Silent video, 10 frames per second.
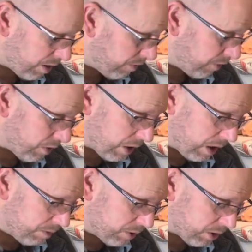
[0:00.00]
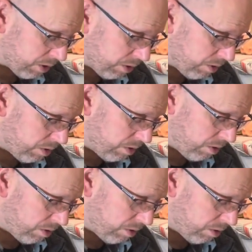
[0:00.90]
none of you keeps the law.
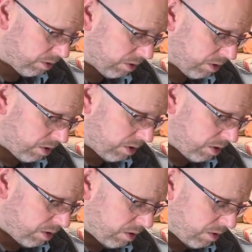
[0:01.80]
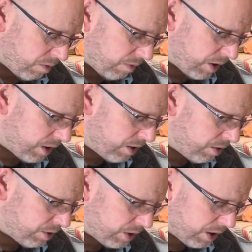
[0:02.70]
Why do
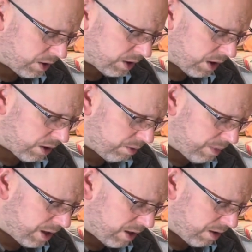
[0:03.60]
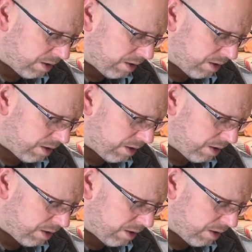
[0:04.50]
you seek to kill me?